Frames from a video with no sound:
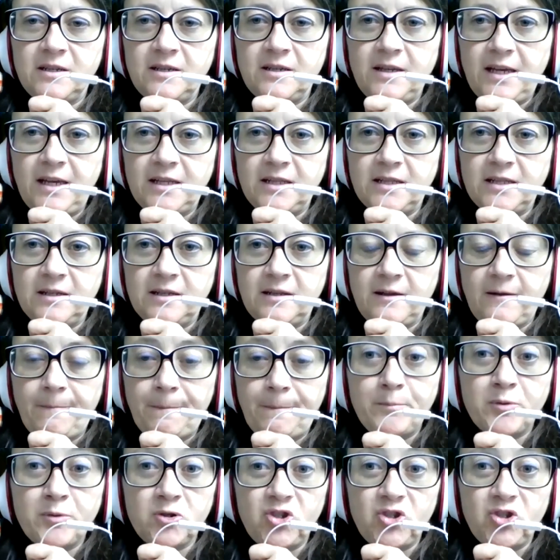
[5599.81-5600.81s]
and
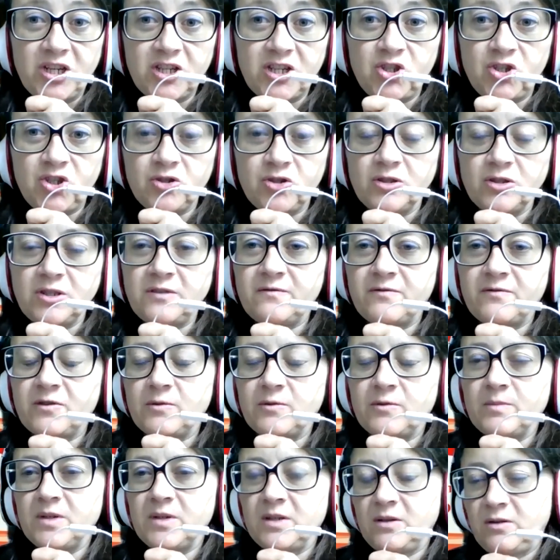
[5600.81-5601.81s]
projections
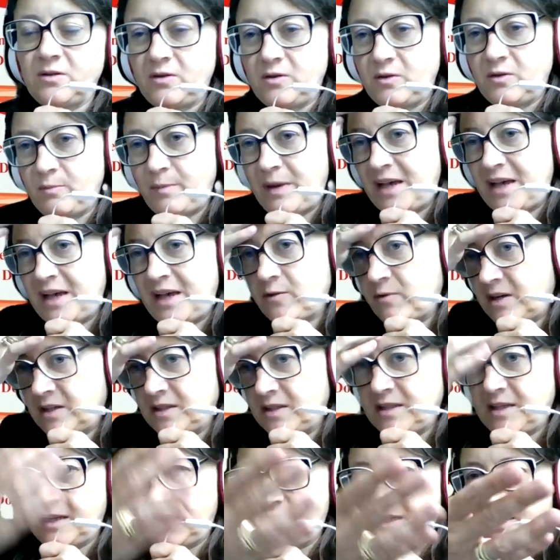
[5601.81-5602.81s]
from
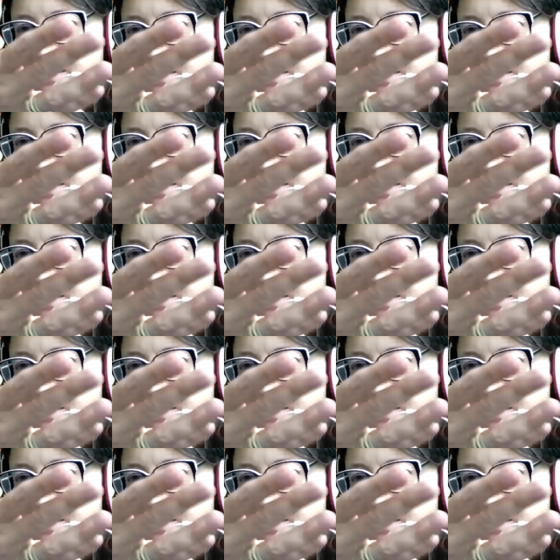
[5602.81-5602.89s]
migrants, as